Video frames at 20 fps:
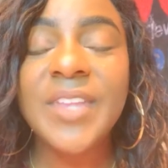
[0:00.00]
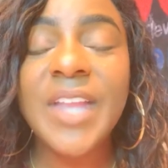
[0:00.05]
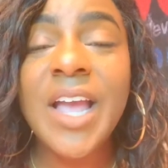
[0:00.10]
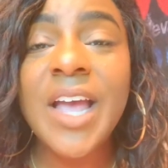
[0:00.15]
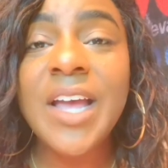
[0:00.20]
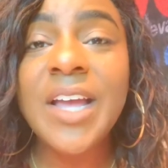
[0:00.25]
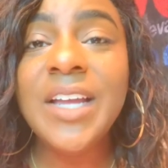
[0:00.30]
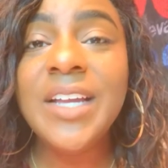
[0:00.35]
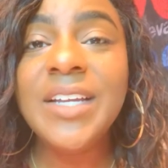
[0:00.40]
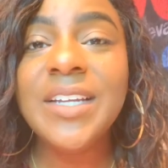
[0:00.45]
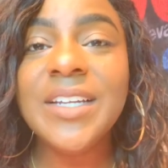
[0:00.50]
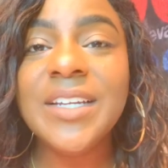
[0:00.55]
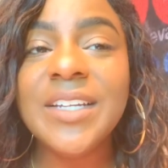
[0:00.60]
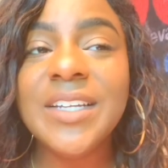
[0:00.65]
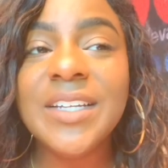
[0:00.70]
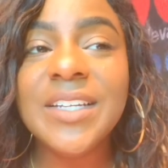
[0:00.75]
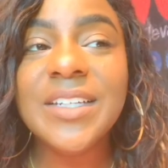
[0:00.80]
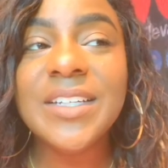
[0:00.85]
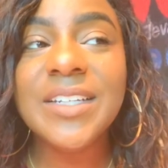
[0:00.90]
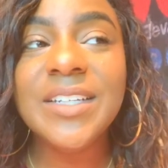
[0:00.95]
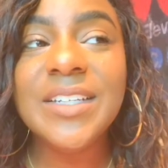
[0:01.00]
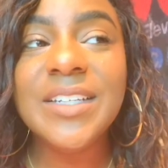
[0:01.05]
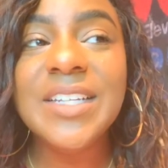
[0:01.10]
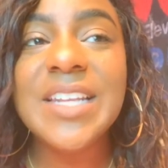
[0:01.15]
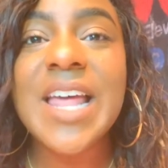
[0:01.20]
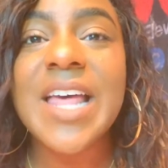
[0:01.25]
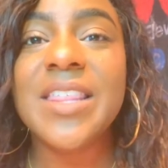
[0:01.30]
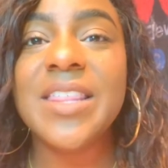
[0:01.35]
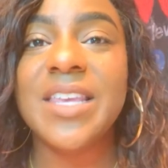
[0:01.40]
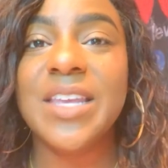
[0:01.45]
uh,
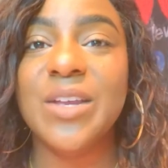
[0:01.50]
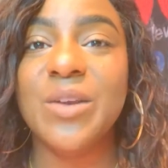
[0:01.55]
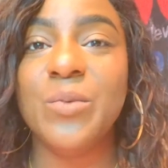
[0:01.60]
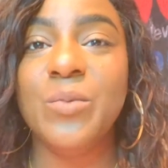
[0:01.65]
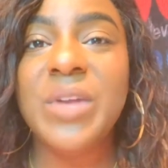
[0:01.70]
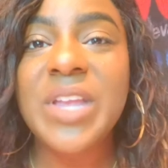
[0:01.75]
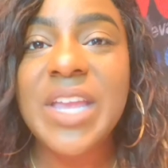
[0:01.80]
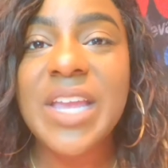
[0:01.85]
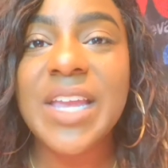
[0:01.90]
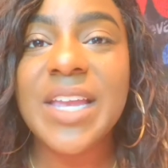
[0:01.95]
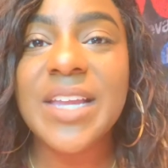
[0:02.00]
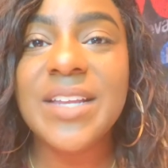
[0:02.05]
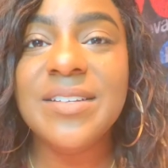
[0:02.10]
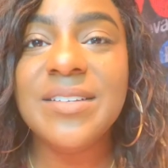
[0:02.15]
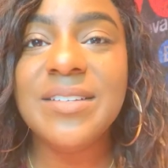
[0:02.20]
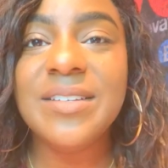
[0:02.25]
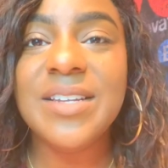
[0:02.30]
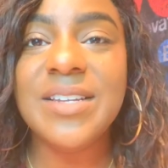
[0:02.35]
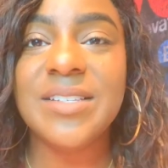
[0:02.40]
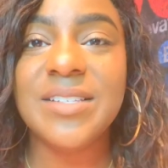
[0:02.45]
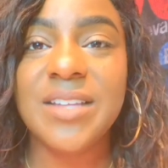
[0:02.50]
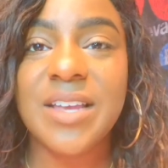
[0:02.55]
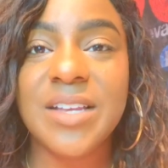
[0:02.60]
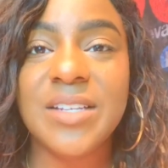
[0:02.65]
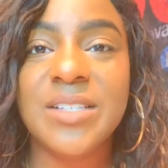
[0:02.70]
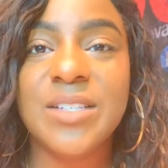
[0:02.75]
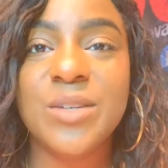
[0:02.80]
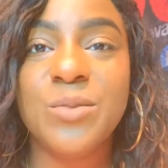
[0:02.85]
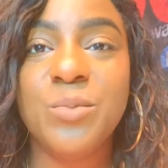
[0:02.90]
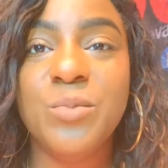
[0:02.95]
nothing. We can
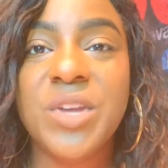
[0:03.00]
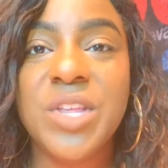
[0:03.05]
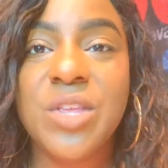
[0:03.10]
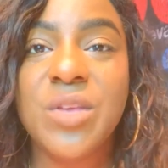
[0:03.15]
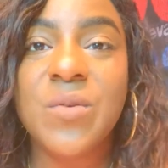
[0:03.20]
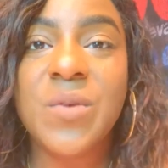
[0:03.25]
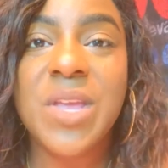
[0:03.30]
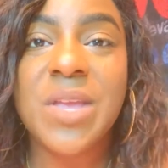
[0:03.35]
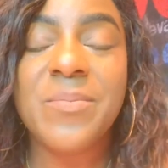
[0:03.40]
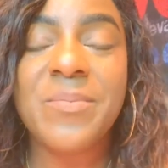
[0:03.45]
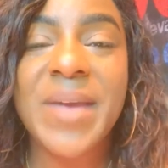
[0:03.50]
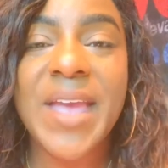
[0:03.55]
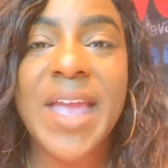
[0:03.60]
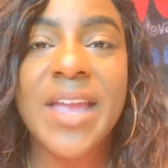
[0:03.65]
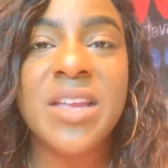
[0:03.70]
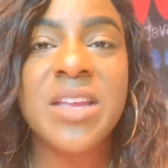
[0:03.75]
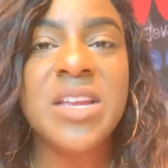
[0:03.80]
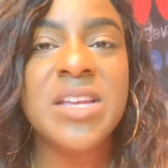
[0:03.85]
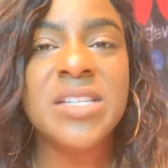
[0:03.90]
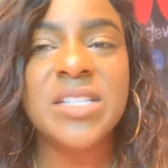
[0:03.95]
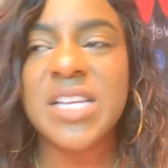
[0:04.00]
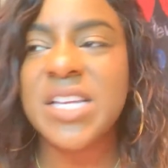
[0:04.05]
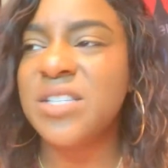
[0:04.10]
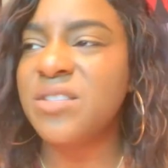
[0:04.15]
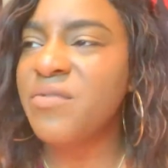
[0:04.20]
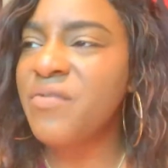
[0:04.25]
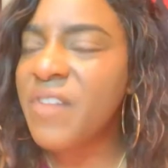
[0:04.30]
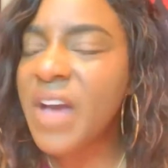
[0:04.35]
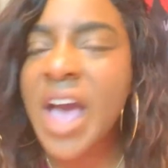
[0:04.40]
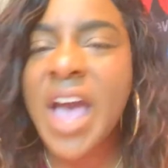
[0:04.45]
discuss it when you get back. He says,
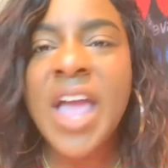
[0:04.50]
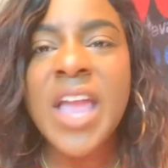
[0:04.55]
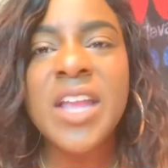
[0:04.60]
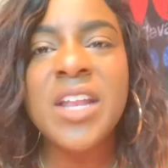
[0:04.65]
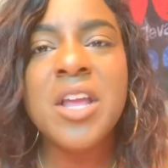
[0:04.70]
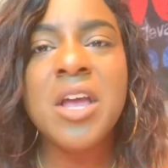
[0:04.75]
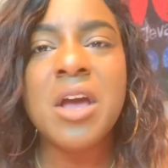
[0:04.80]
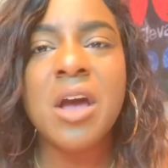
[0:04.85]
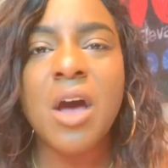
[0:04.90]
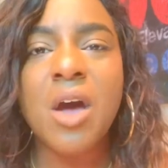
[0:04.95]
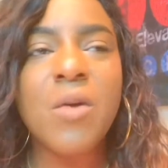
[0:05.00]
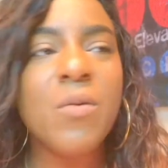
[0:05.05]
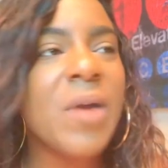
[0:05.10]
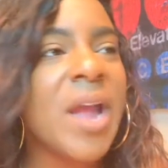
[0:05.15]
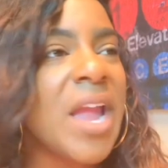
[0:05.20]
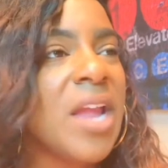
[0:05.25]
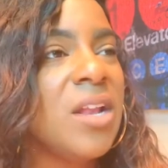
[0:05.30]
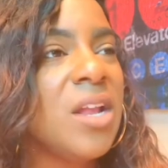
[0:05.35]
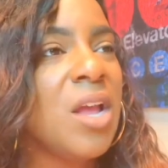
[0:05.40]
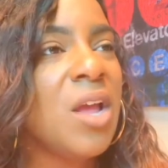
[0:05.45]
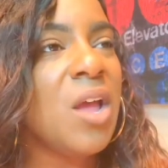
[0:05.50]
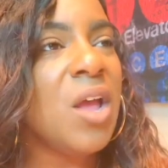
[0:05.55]
fine, all right.